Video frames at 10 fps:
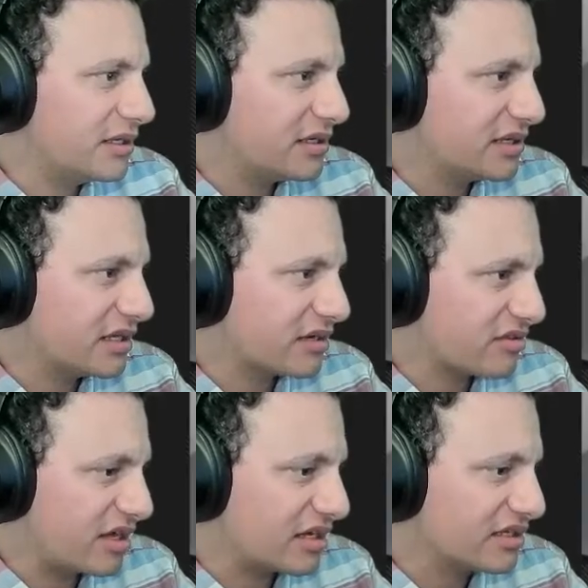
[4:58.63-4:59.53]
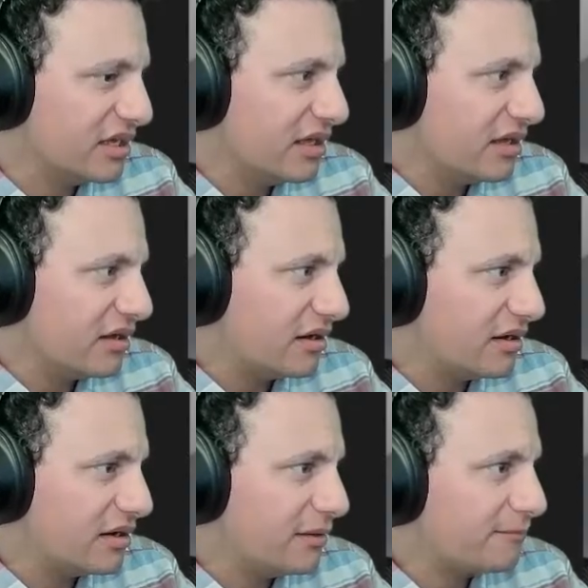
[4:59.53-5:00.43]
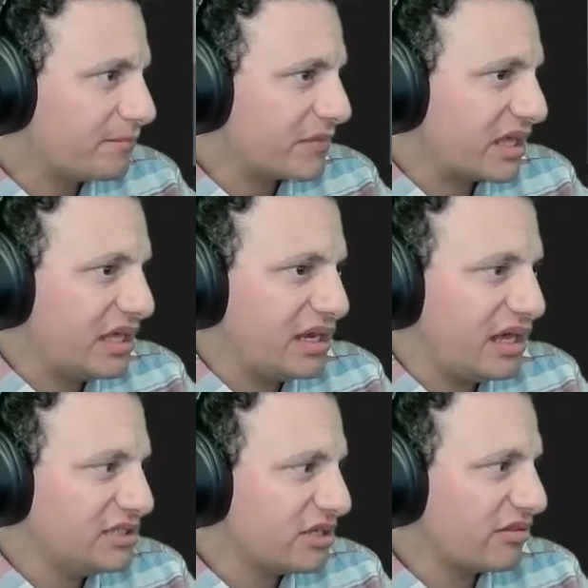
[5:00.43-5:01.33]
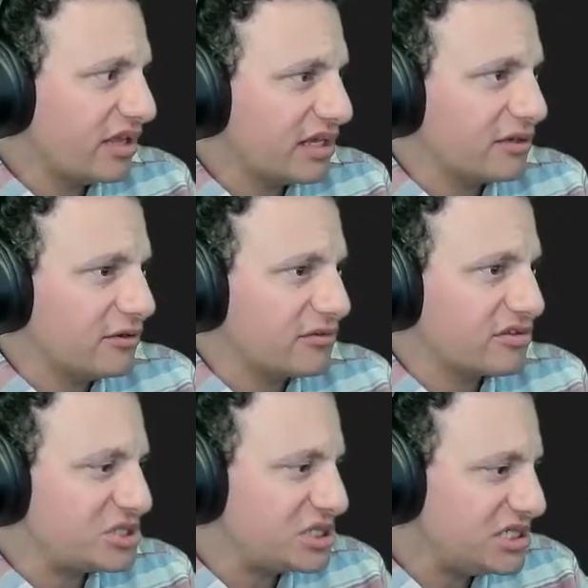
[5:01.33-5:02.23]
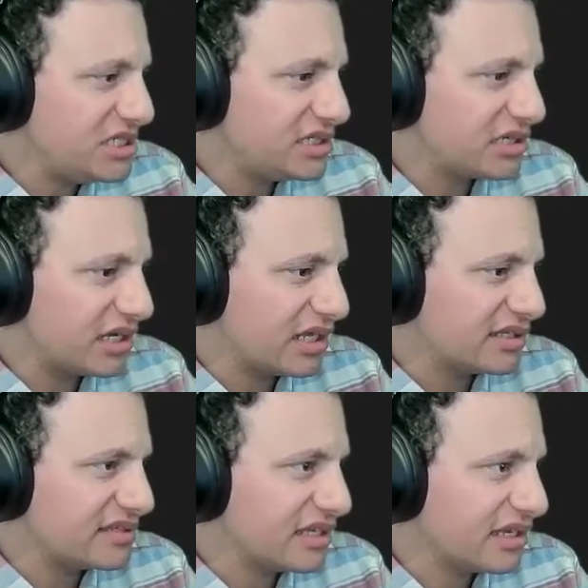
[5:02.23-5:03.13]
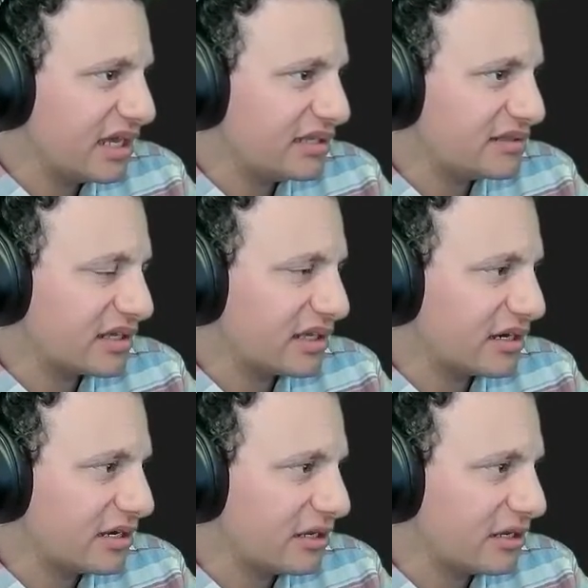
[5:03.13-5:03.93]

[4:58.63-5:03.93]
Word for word: not exact. Um, again, I just like it looks chic. I like the tail light. They kind of a little